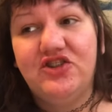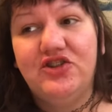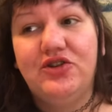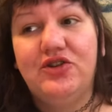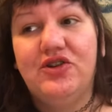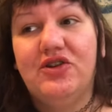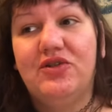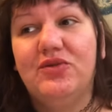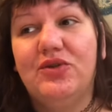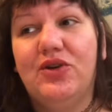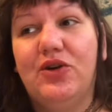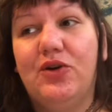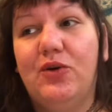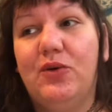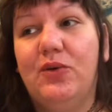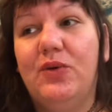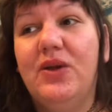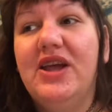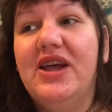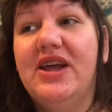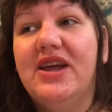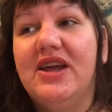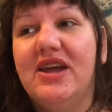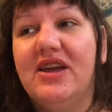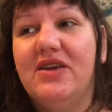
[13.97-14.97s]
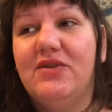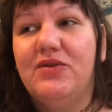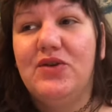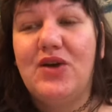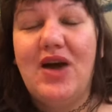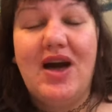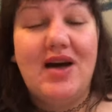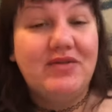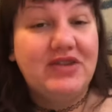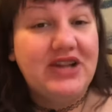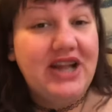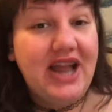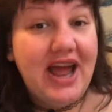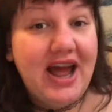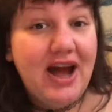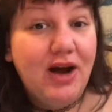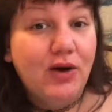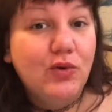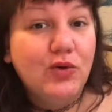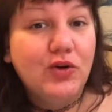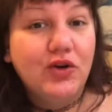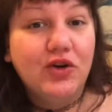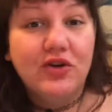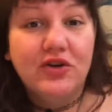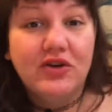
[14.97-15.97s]
you don't know if you have an
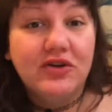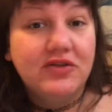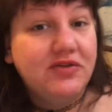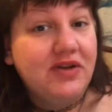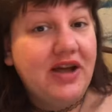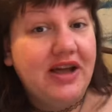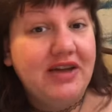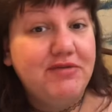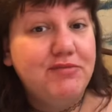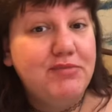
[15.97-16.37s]
hour or 5